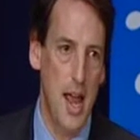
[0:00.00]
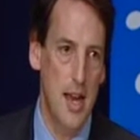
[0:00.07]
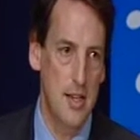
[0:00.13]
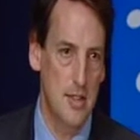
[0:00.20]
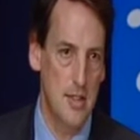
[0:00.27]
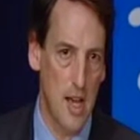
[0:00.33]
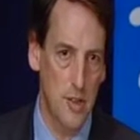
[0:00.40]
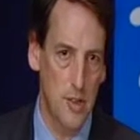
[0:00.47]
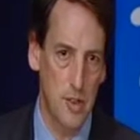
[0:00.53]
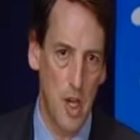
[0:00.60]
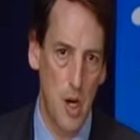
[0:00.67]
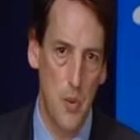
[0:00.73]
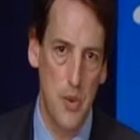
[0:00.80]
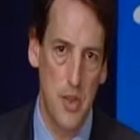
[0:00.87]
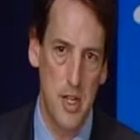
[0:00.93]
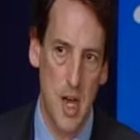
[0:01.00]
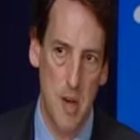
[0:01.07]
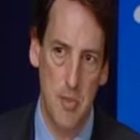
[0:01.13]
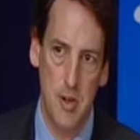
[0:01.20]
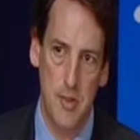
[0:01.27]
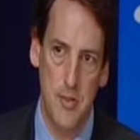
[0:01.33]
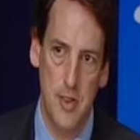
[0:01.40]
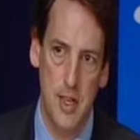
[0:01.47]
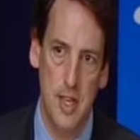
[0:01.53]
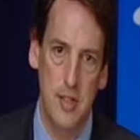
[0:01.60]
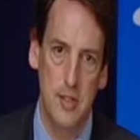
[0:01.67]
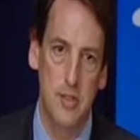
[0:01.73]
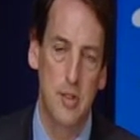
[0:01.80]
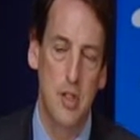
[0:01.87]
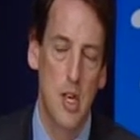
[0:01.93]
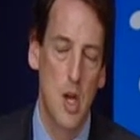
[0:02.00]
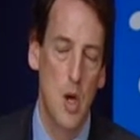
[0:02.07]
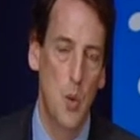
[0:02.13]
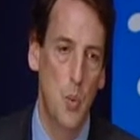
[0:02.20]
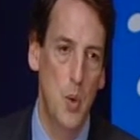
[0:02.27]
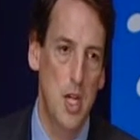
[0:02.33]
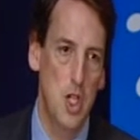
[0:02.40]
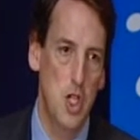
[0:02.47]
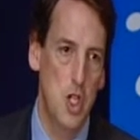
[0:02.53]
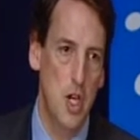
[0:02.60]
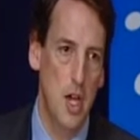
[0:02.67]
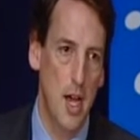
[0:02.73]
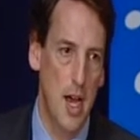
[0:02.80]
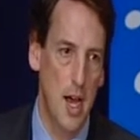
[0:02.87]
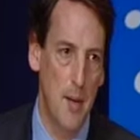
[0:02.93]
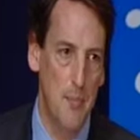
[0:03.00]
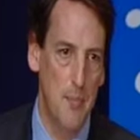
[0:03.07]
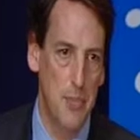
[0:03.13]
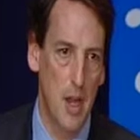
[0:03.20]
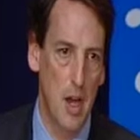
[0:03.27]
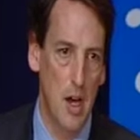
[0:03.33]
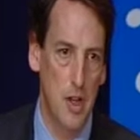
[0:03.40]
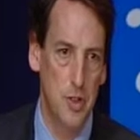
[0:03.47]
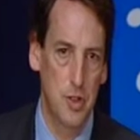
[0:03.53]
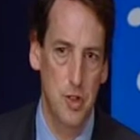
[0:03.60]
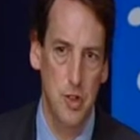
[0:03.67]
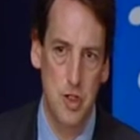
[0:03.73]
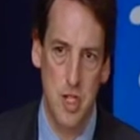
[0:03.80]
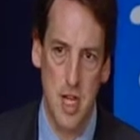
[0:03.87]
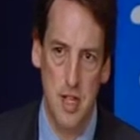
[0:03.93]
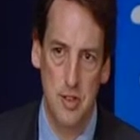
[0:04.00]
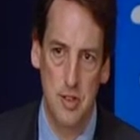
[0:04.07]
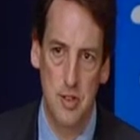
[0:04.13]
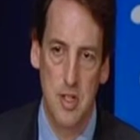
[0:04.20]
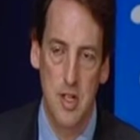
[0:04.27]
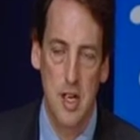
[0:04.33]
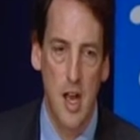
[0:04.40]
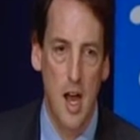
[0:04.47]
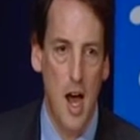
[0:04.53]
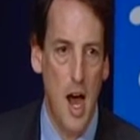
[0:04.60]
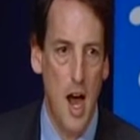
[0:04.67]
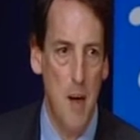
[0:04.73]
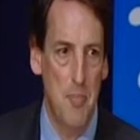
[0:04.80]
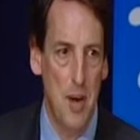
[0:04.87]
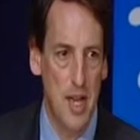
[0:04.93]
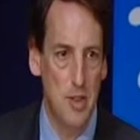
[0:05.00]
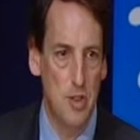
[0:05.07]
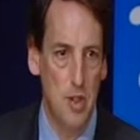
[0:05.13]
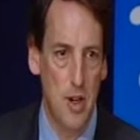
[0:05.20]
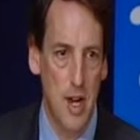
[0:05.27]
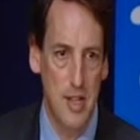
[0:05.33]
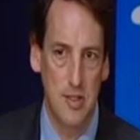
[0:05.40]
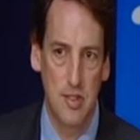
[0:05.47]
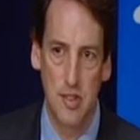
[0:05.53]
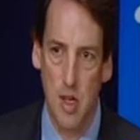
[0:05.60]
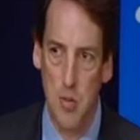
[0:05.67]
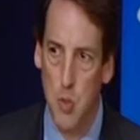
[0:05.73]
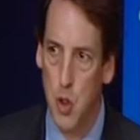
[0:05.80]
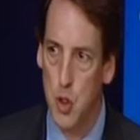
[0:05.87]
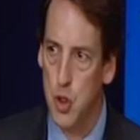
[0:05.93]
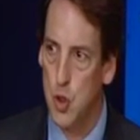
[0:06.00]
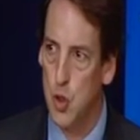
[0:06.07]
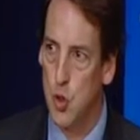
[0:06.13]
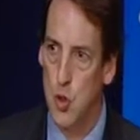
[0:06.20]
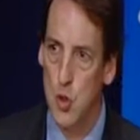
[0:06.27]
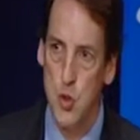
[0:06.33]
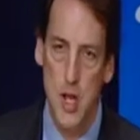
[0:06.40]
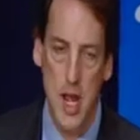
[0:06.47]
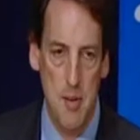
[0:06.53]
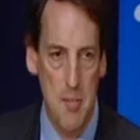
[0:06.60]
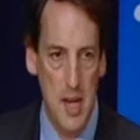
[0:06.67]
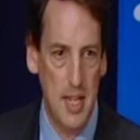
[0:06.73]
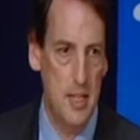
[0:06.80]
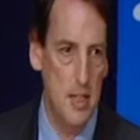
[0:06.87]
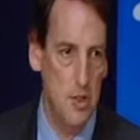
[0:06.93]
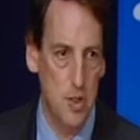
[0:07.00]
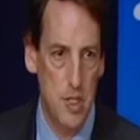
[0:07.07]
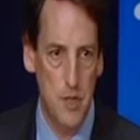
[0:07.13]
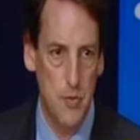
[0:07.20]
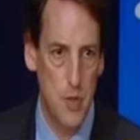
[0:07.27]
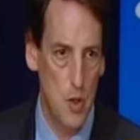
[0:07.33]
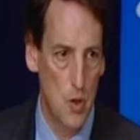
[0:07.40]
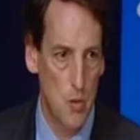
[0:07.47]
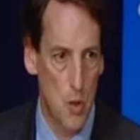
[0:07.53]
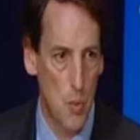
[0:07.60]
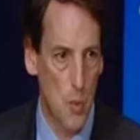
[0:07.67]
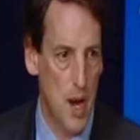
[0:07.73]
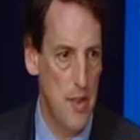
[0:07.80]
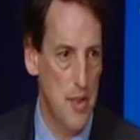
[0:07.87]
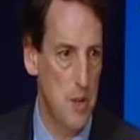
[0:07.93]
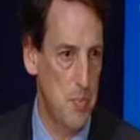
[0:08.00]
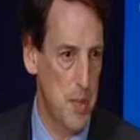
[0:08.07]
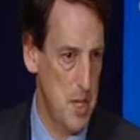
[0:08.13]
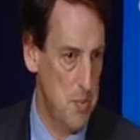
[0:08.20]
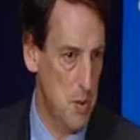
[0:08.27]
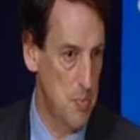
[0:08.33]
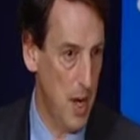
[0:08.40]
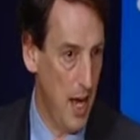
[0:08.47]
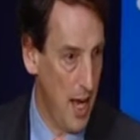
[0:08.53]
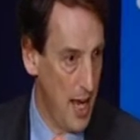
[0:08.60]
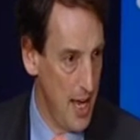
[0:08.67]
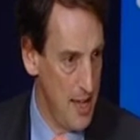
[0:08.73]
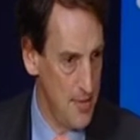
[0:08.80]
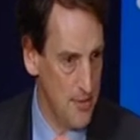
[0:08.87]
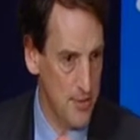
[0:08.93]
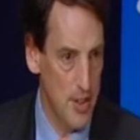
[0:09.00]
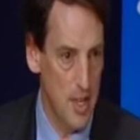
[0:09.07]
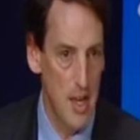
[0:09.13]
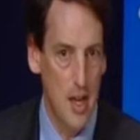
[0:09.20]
And it does so with a number of things which I suggest are based on a somewhat crude and mechanistic view of the way that people behave,